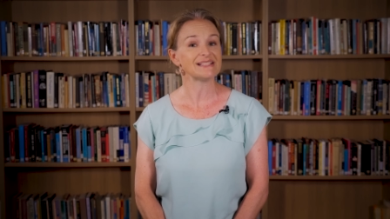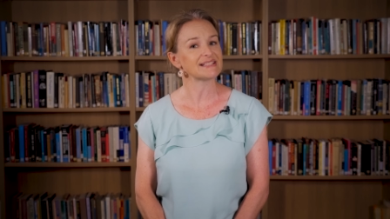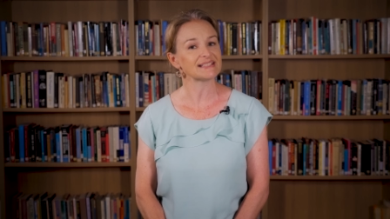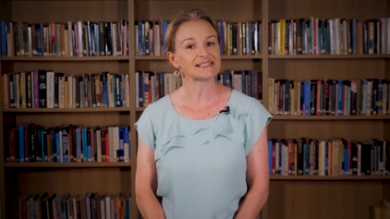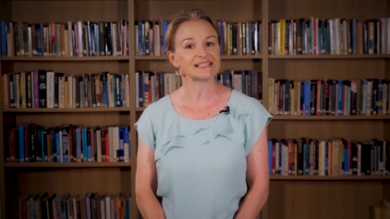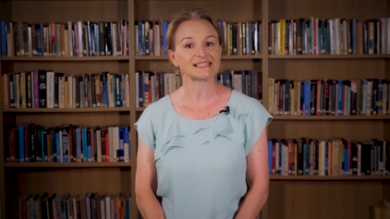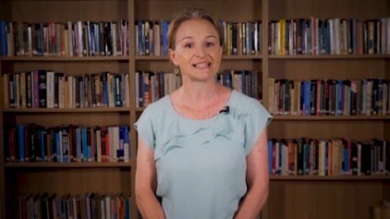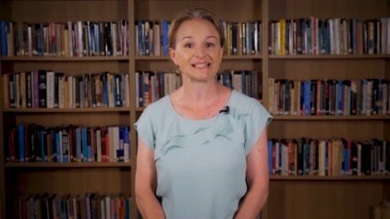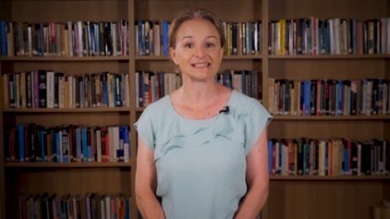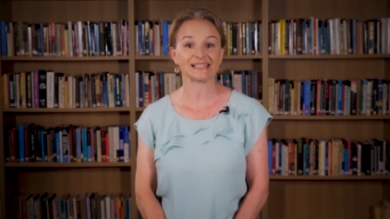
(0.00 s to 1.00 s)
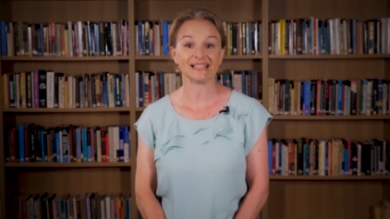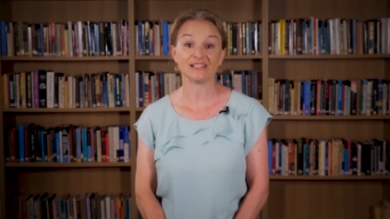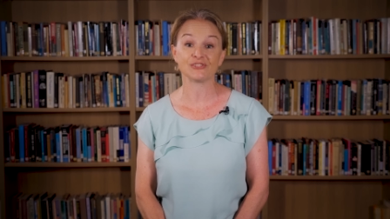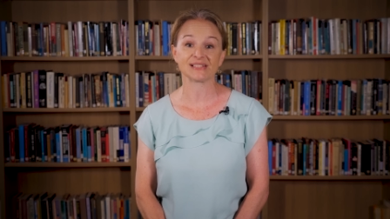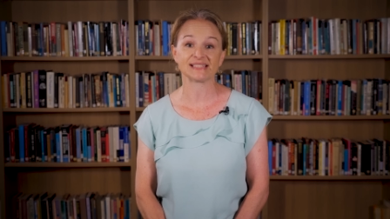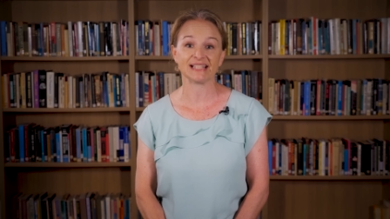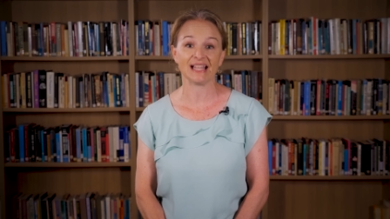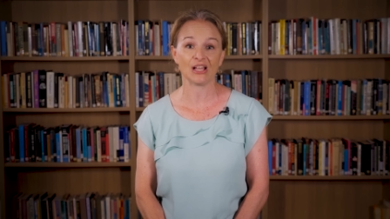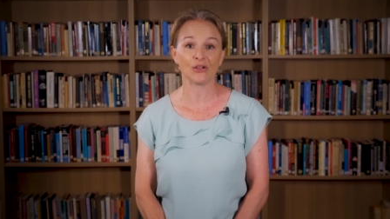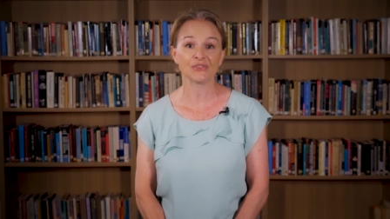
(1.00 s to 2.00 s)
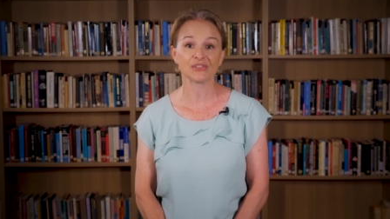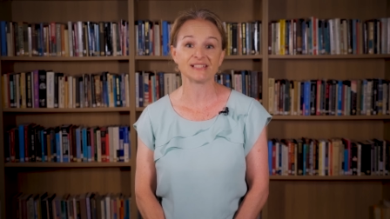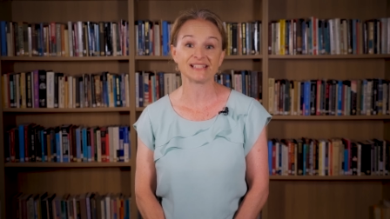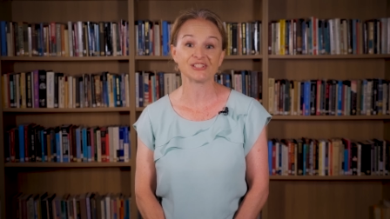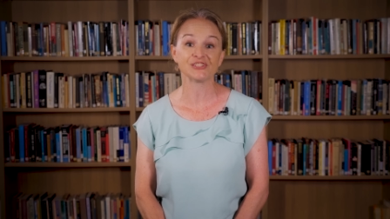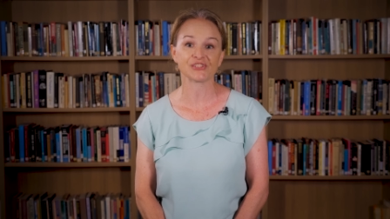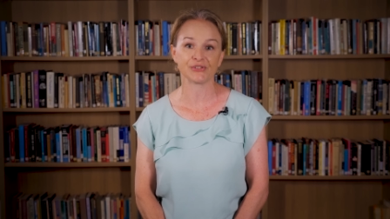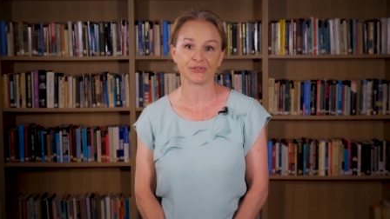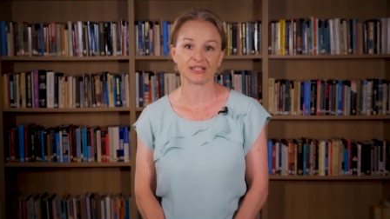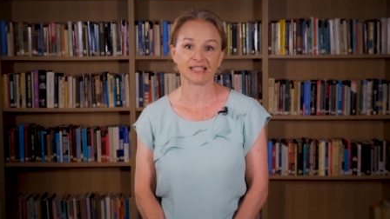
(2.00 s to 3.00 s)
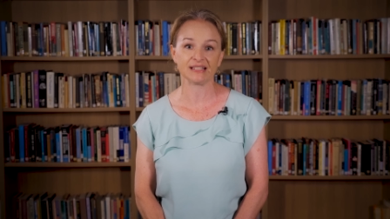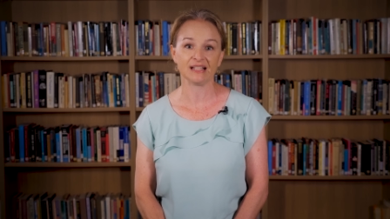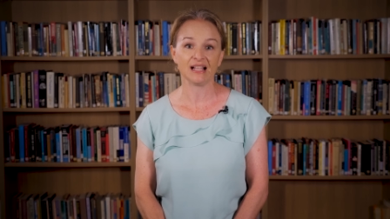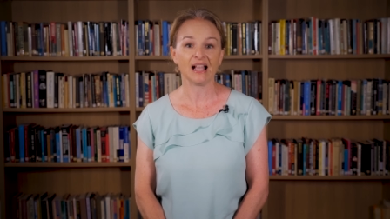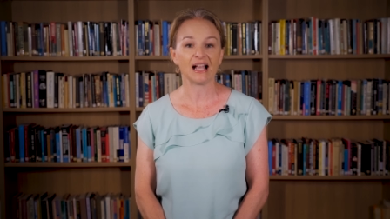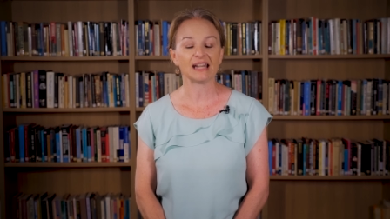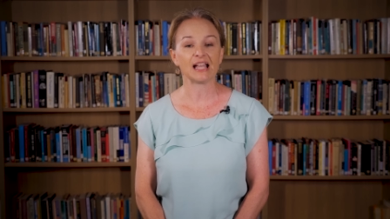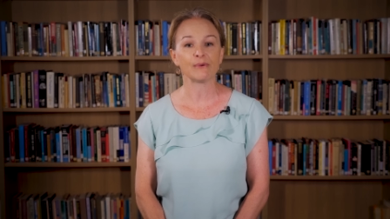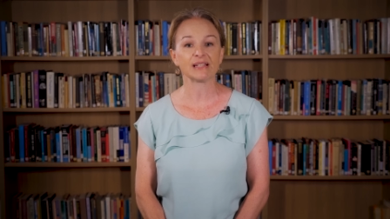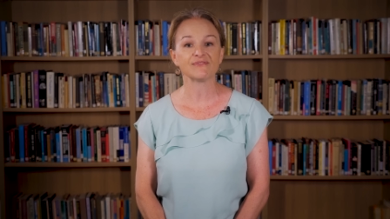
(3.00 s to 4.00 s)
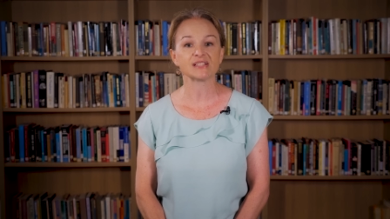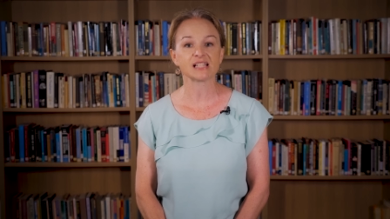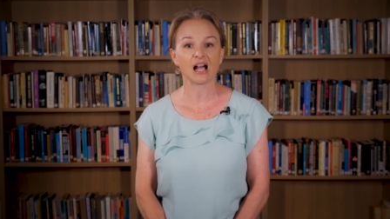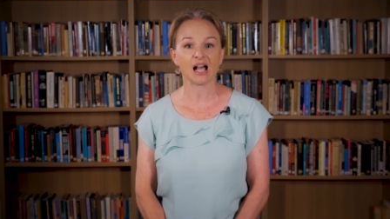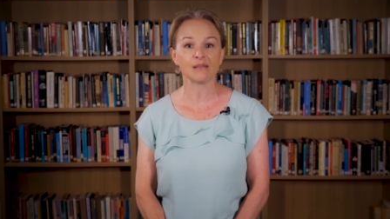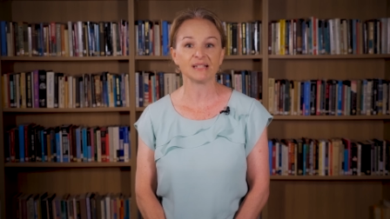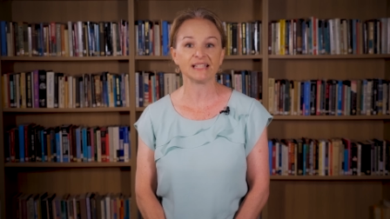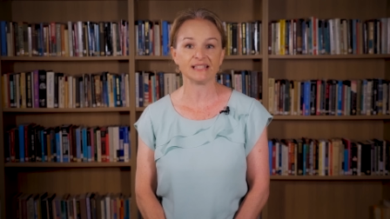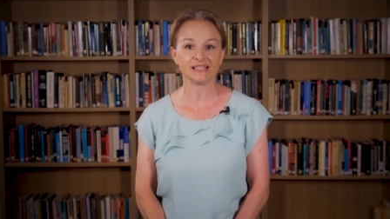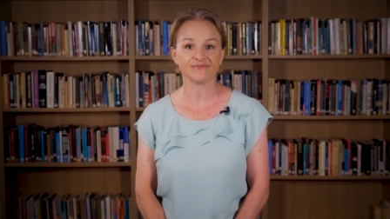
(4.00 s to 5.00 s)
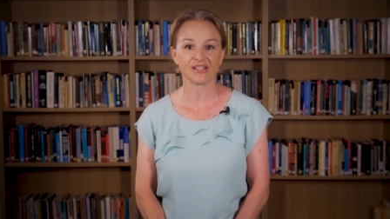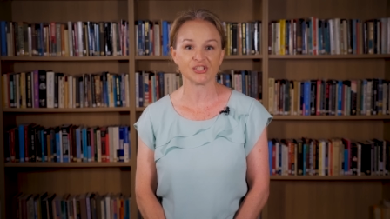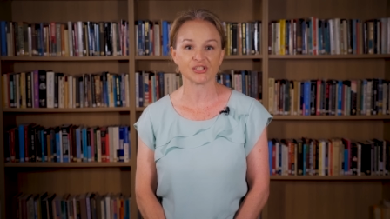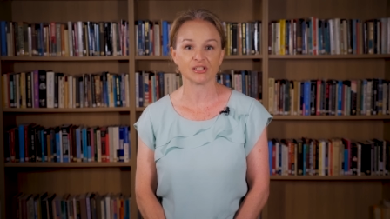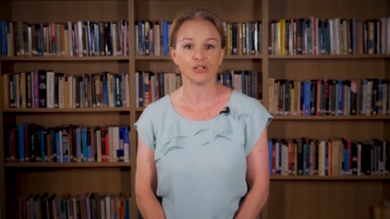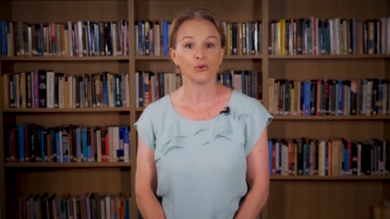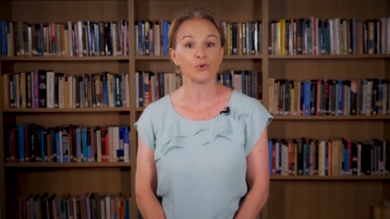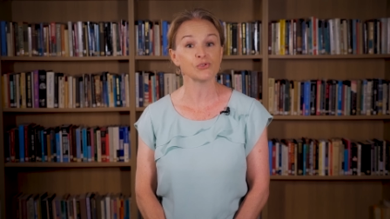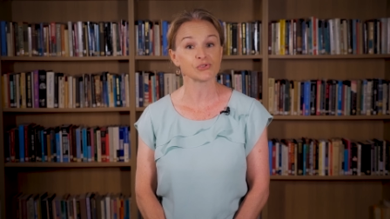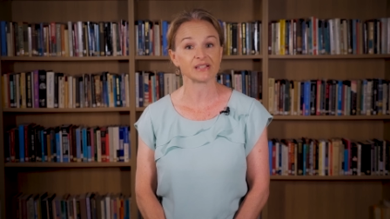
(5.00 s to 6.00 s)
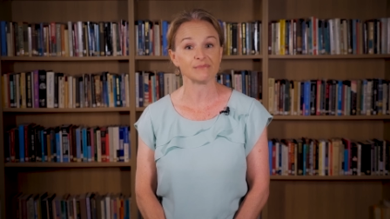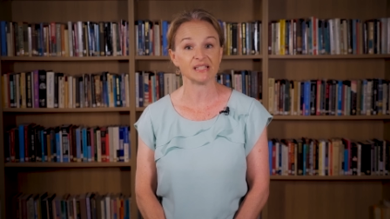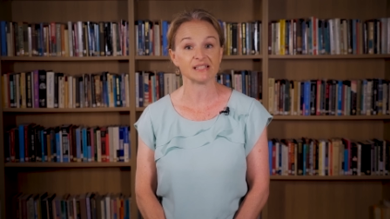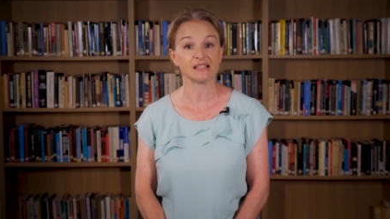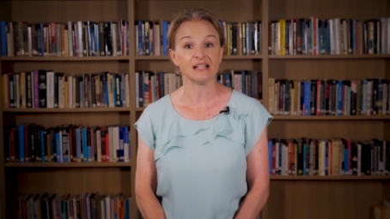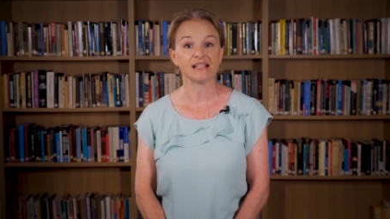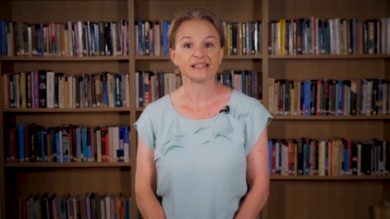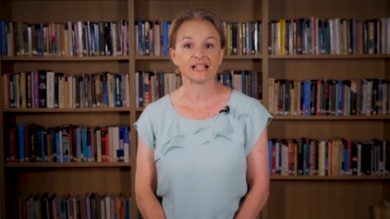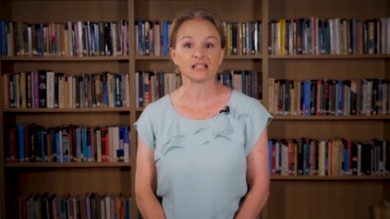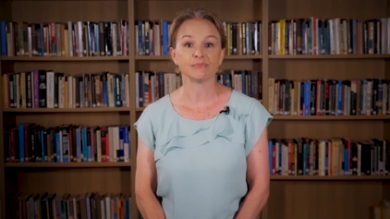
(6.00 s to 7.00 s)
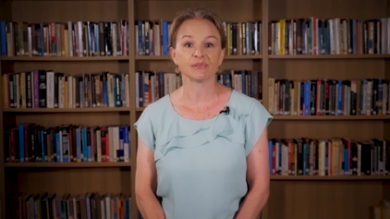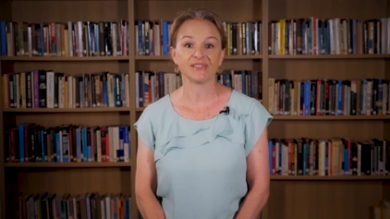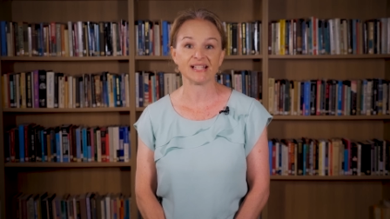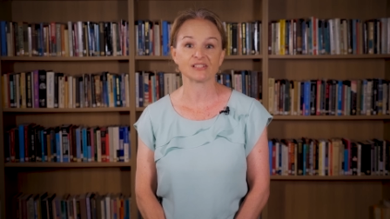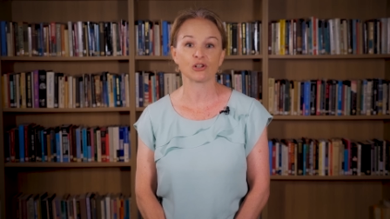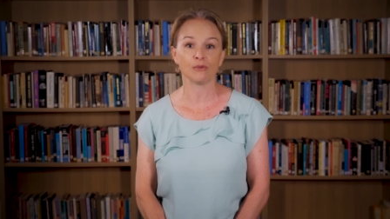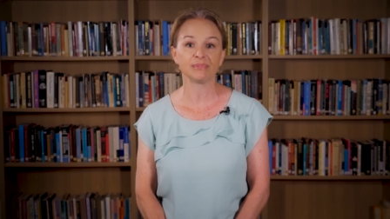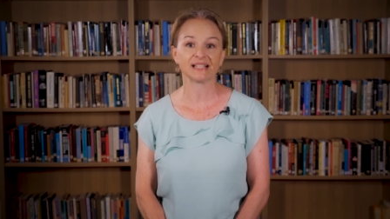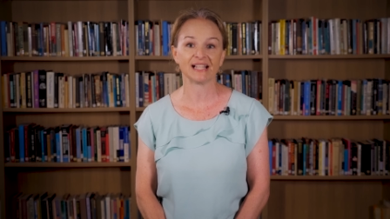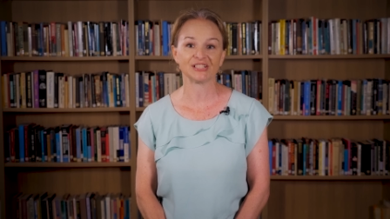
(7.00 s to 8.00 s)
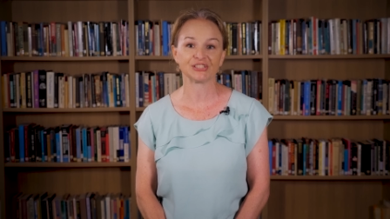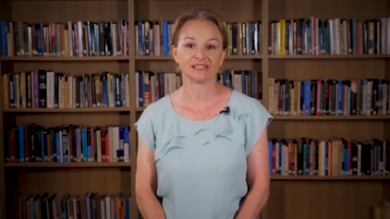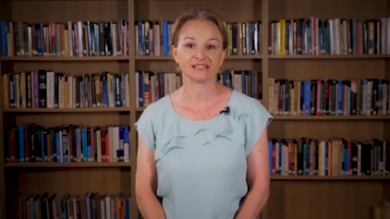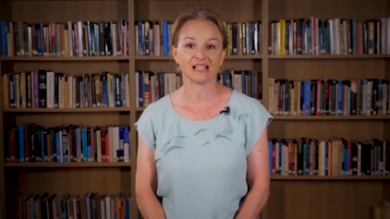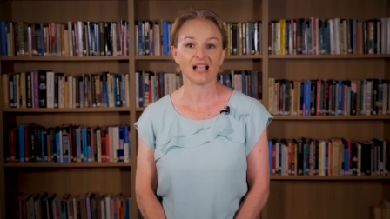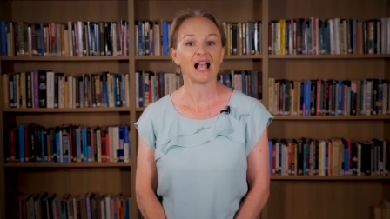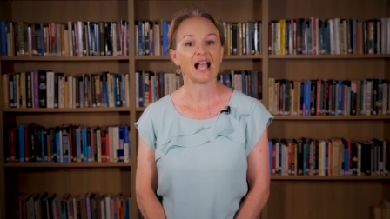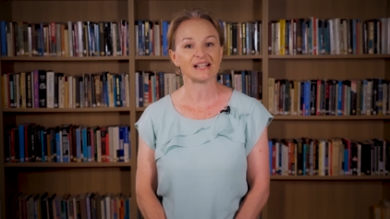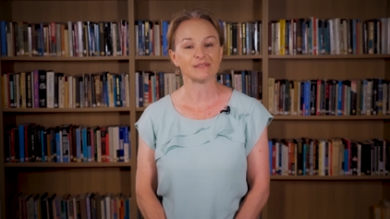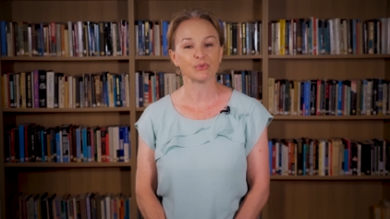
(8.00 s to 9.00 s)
just as it is in addressing health conditions early allowing for timely intervention or treatment that can prevent complications and